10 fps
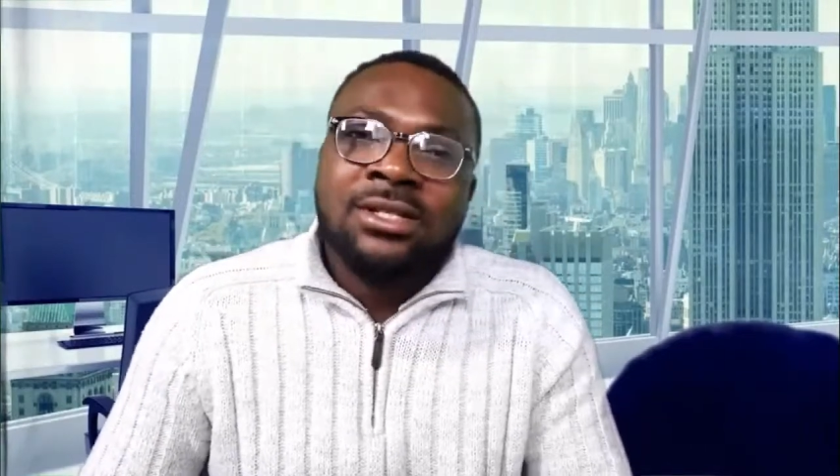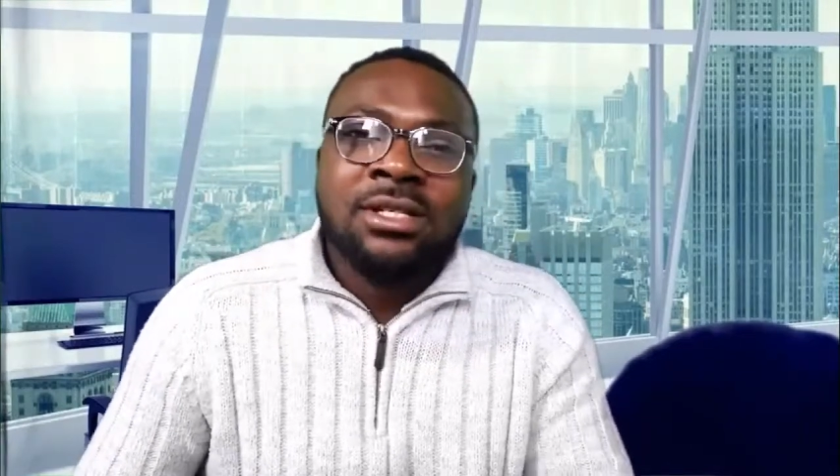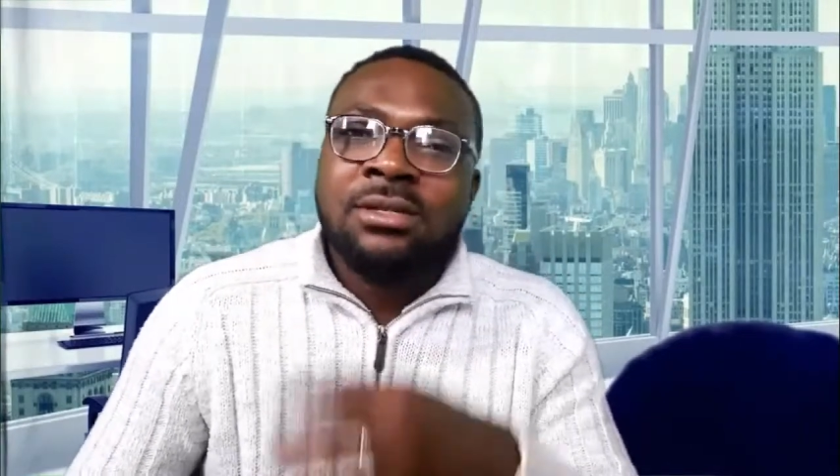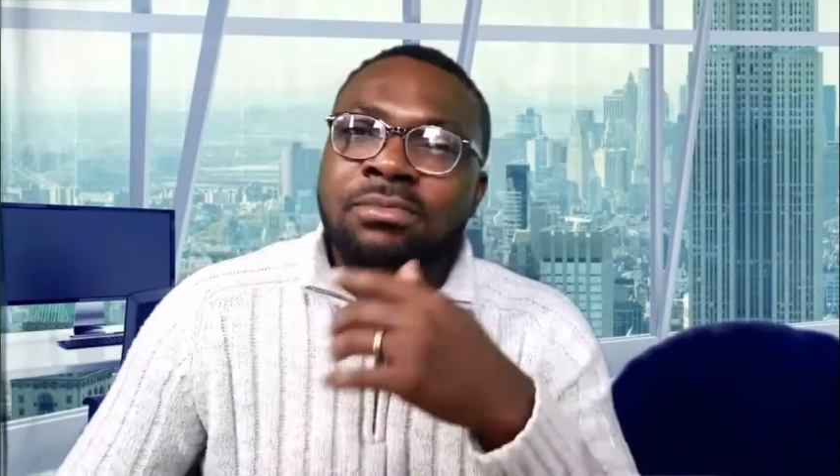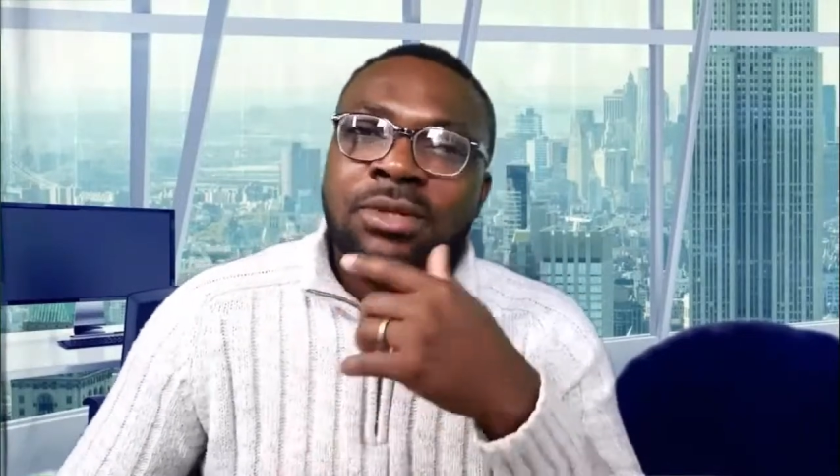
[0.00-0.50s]

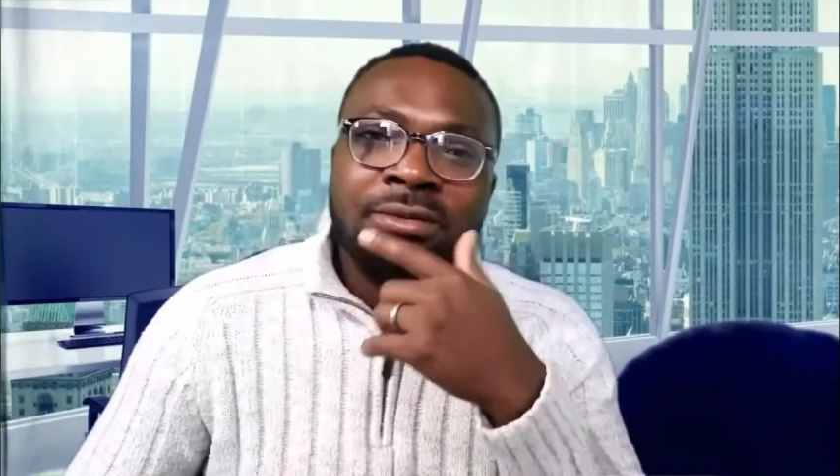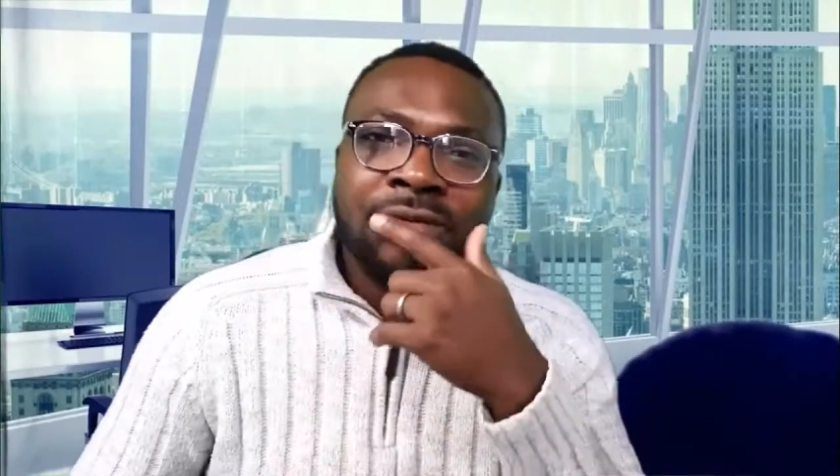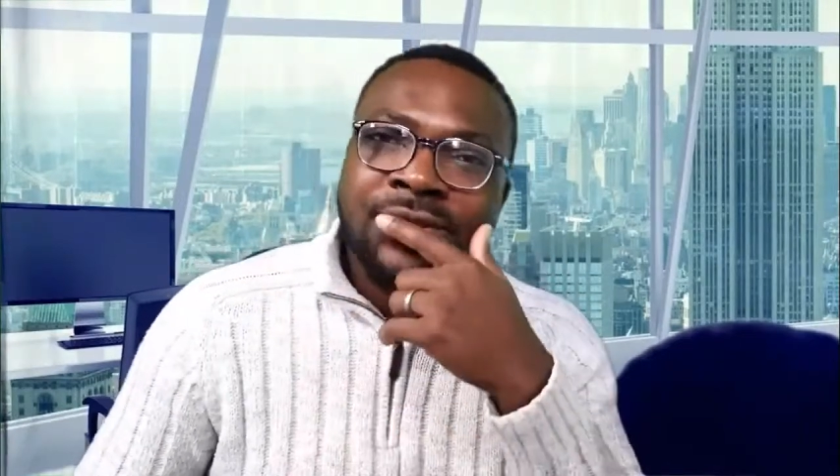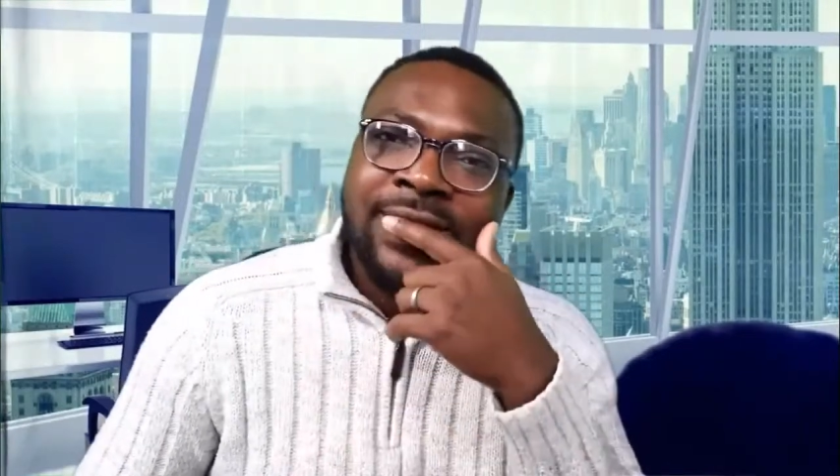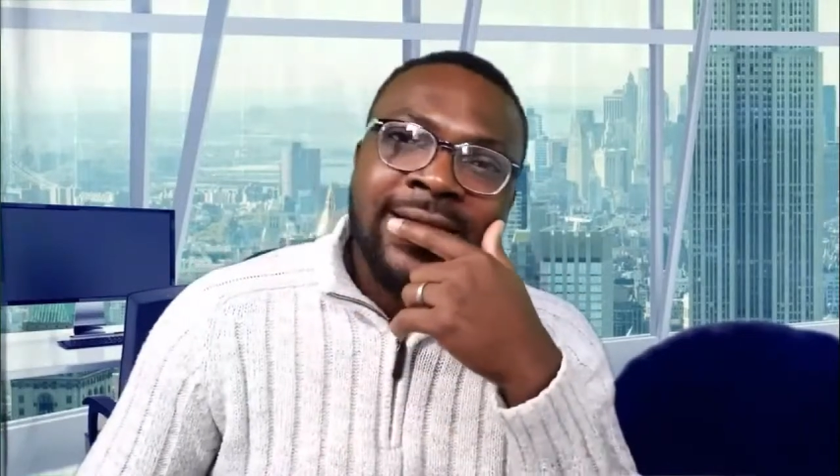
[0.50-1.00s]
just a
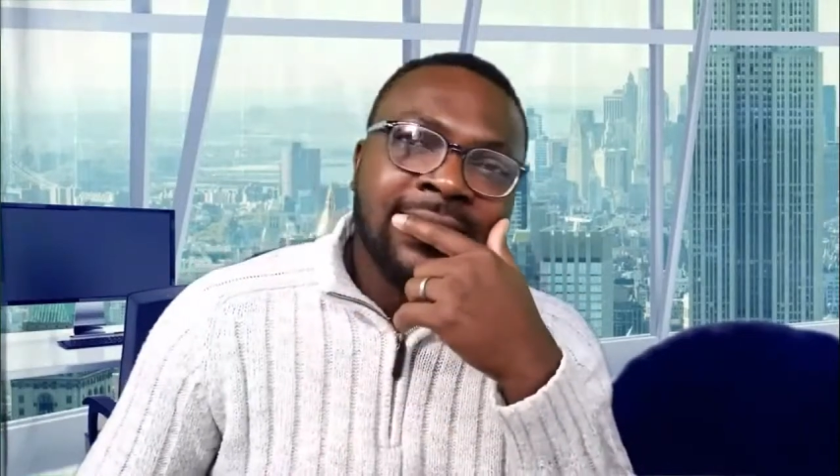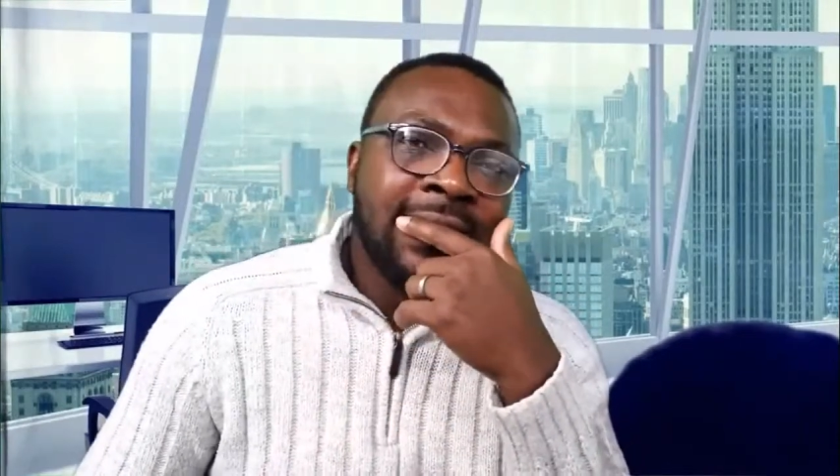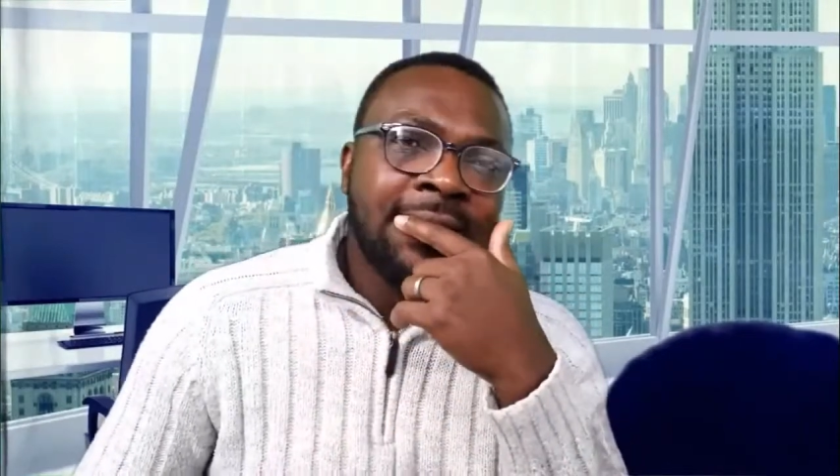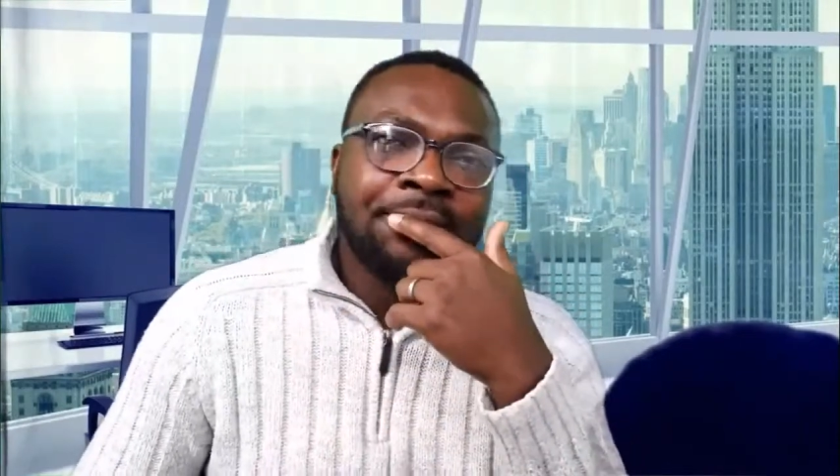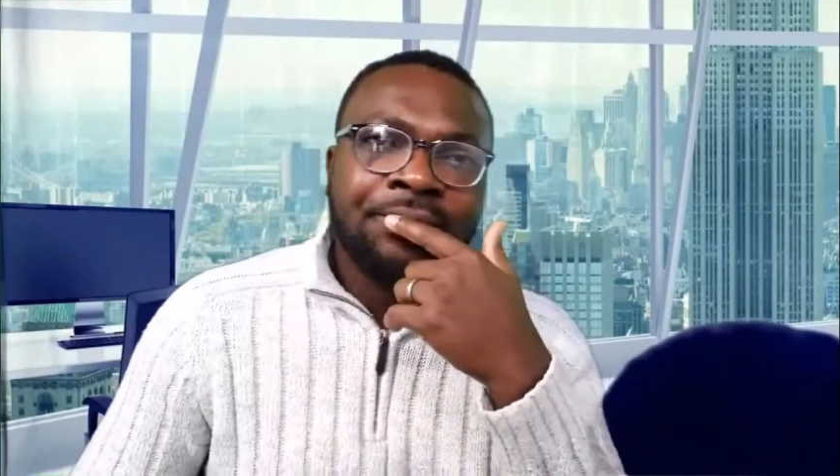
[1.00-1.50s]
beautiful sign there.